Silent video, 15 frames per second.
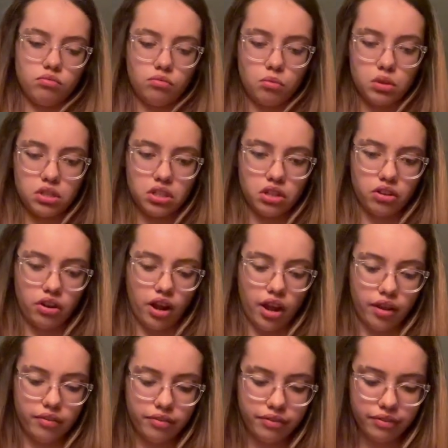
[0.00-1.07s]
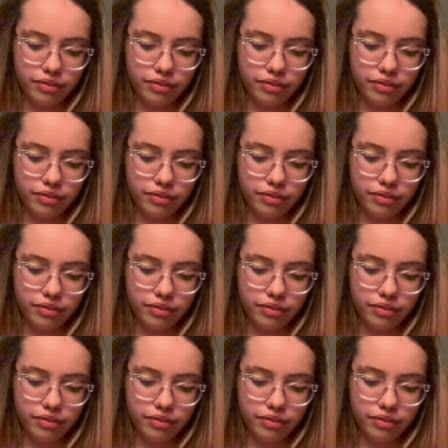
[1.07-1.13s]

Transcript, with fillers: Where's the other half?